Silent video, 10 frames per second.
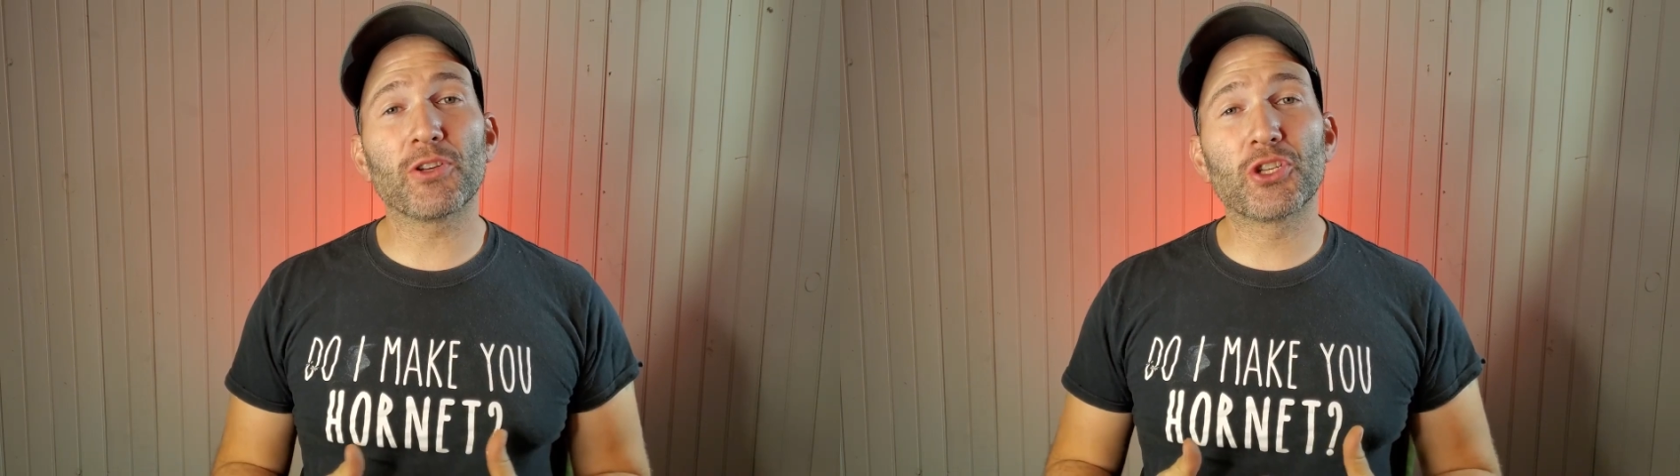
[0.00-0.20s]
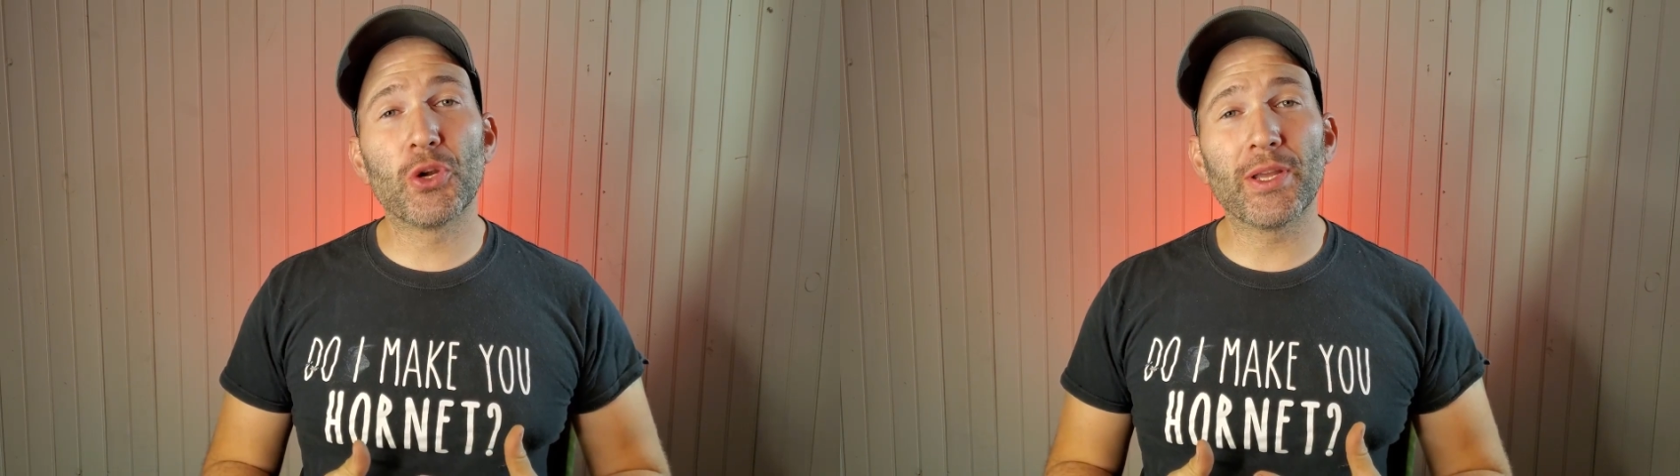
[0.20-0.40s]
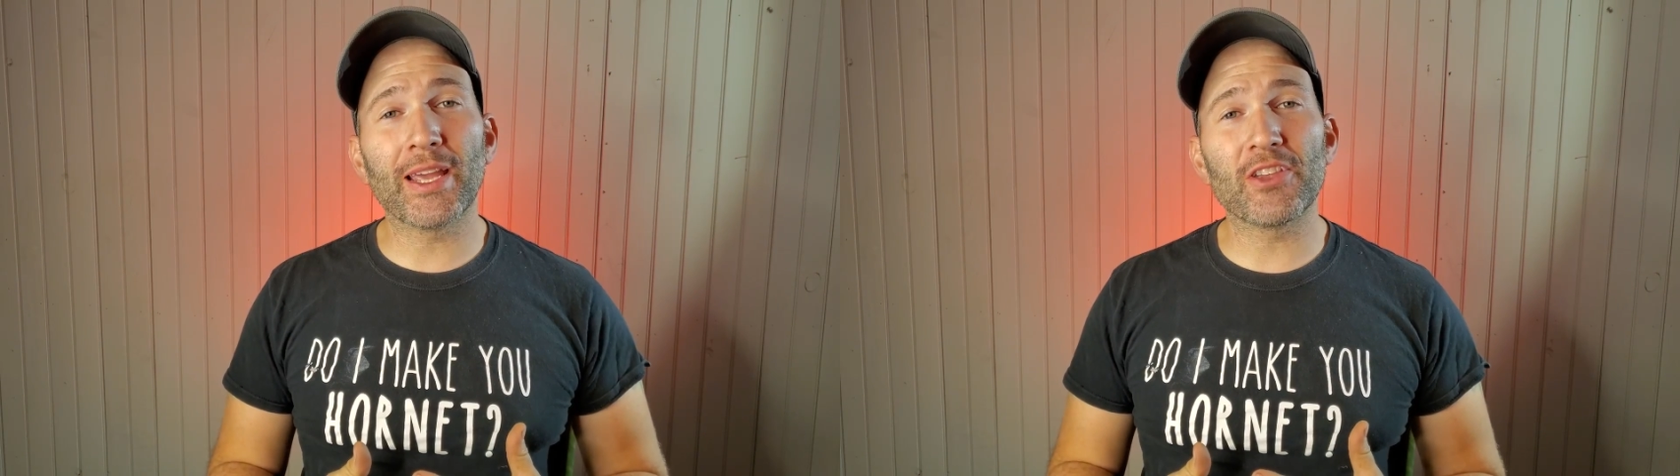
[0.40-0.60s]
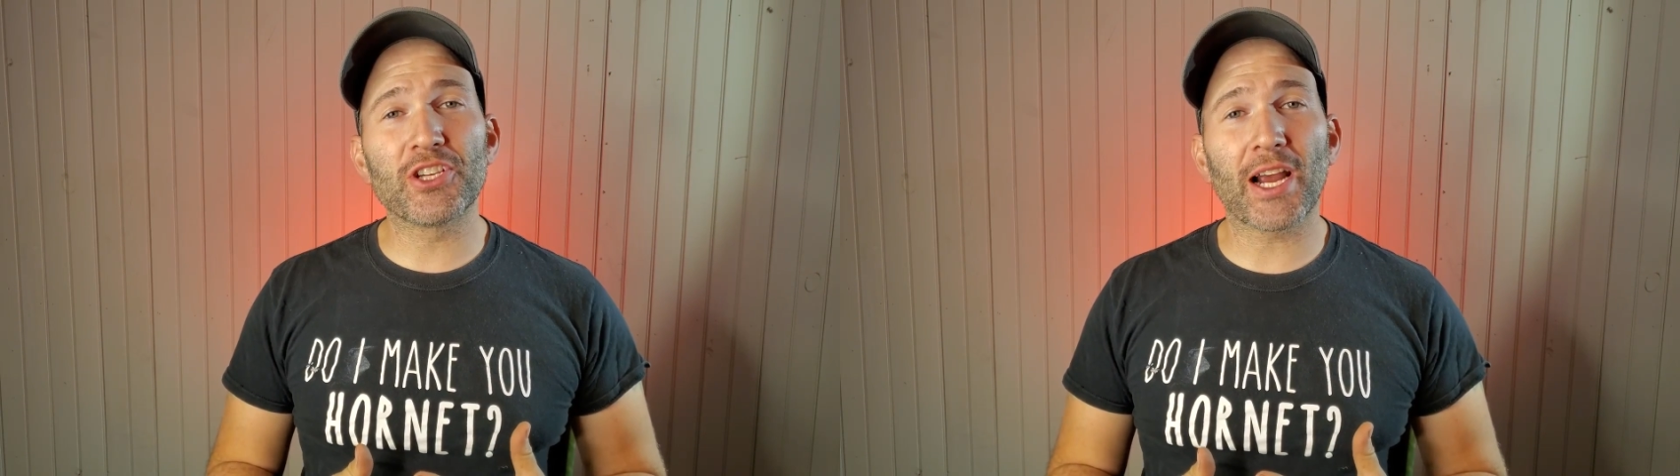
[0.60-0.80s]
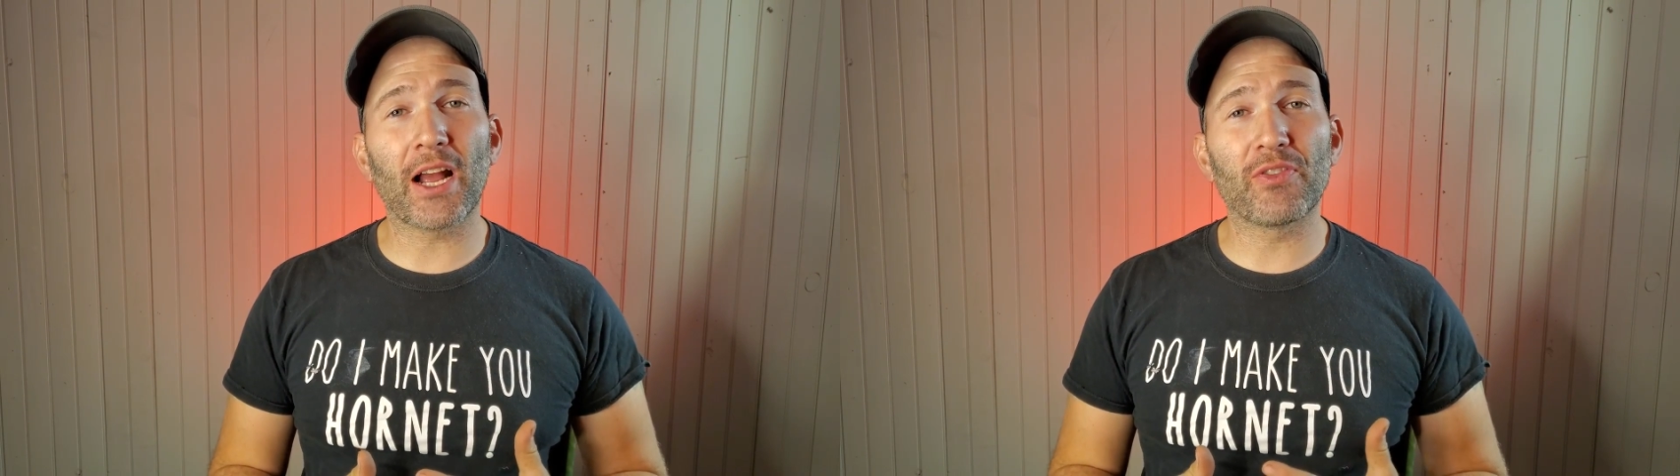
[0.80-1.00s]
much for tuning in to
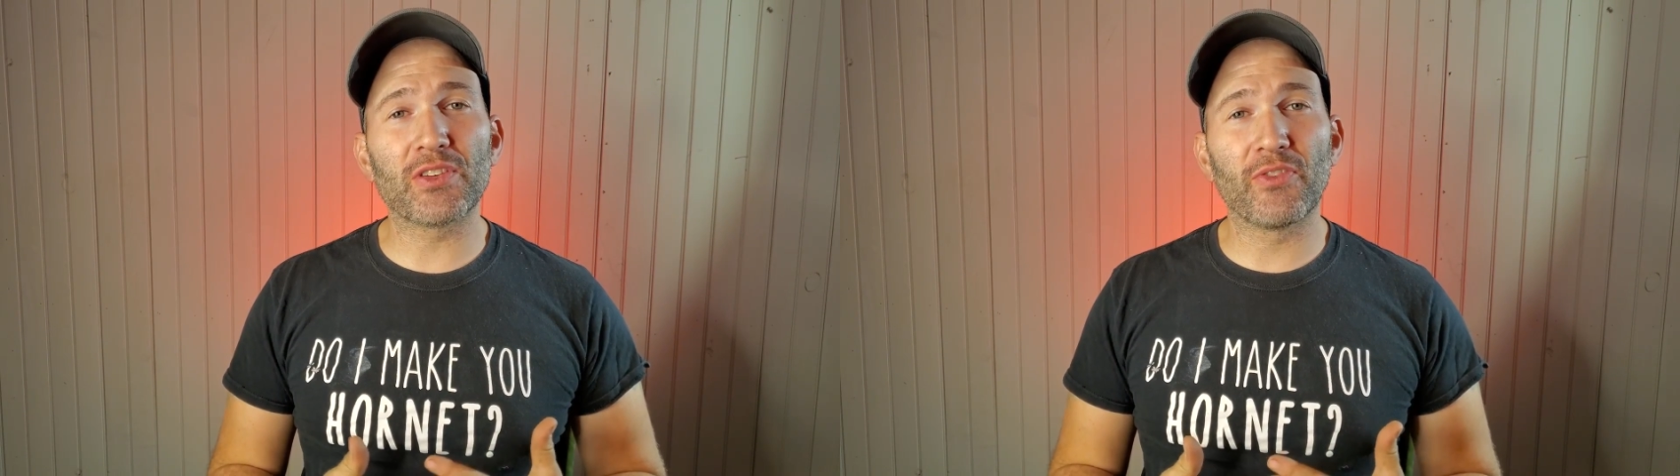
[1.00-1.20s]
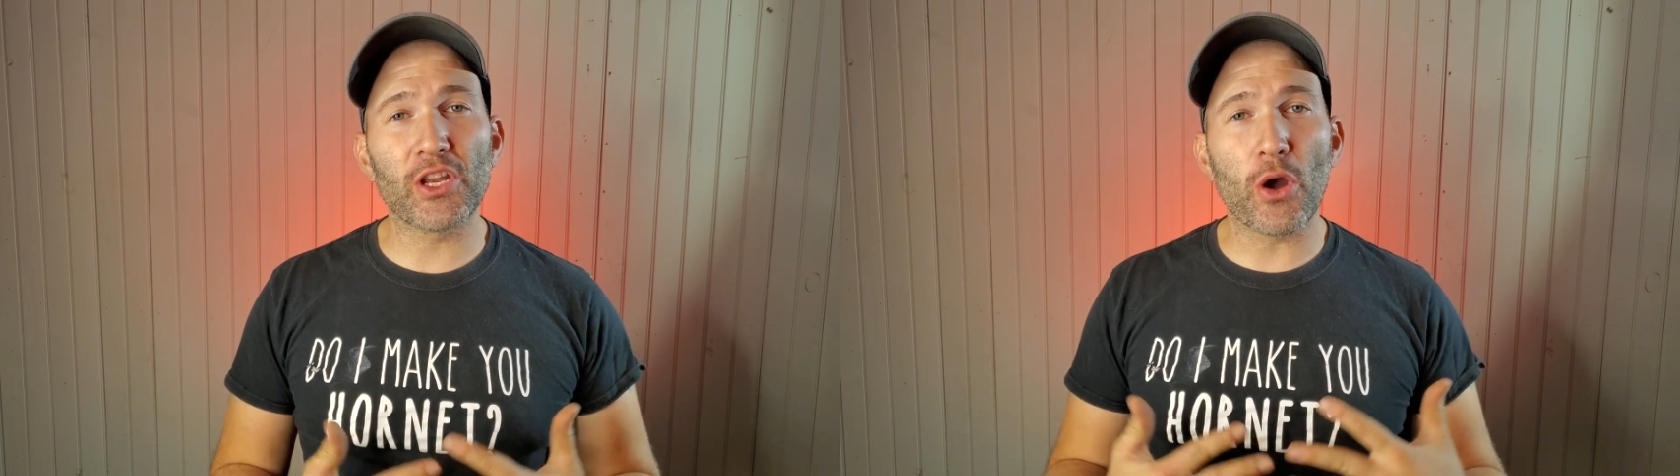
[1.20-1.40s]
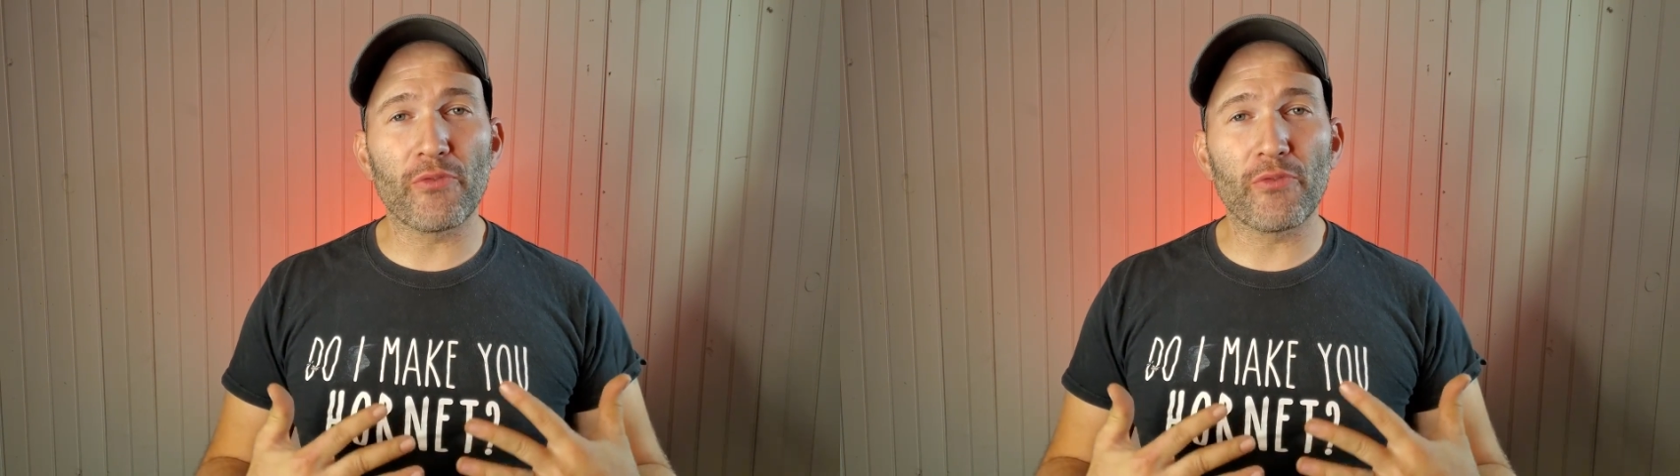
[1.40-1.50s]
check out this video.